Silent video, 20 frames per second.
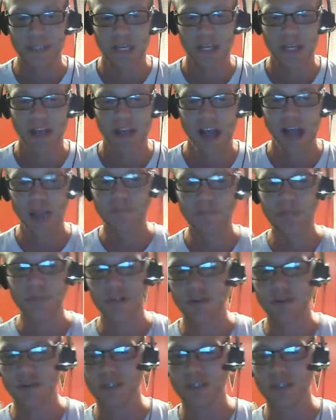I'm not
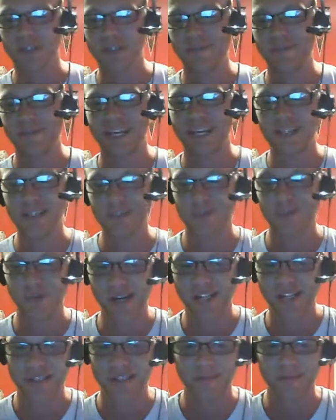going to let my kids watch
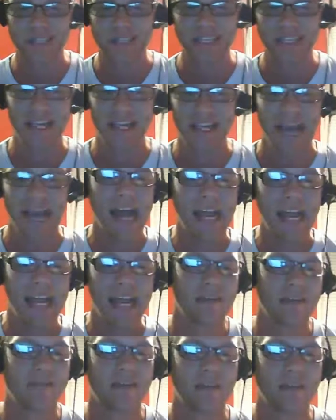something that I
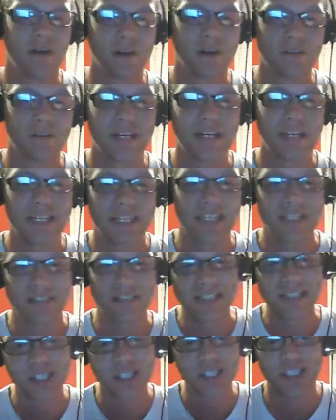haven't already at
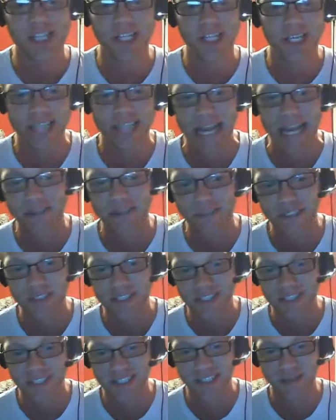least checked out to
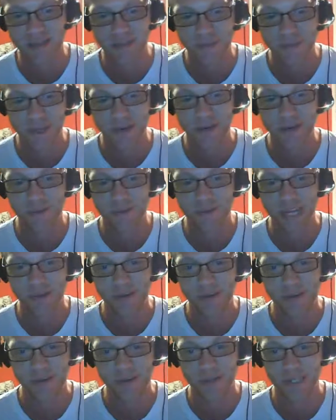see if they're okay
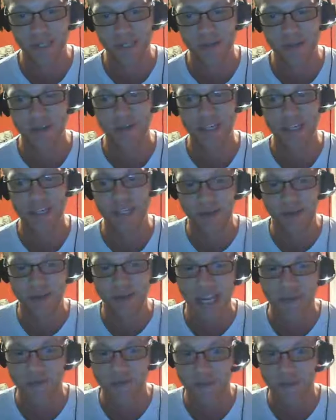to, it's okay
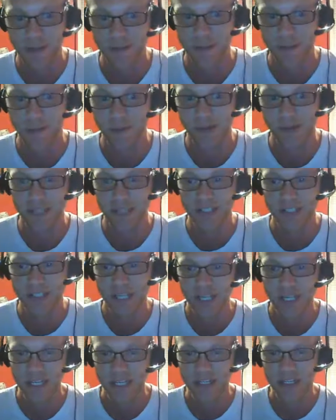for them to watch.
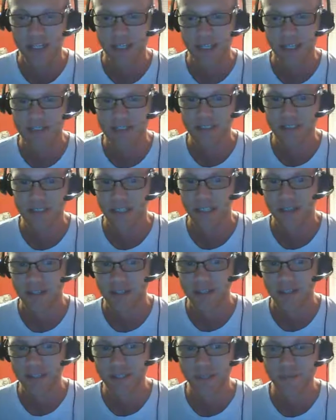Because there's
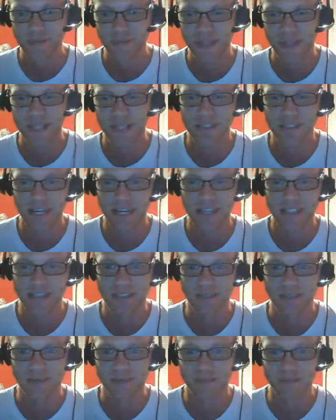some things that I
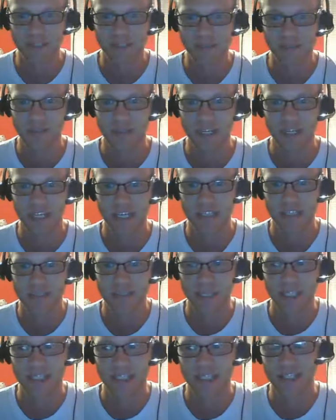don't really want to
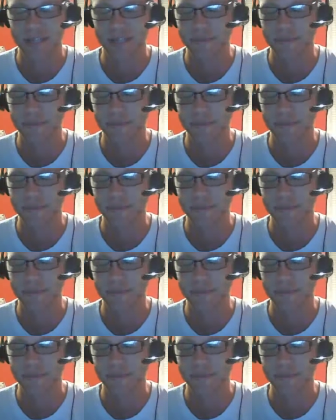explain to them.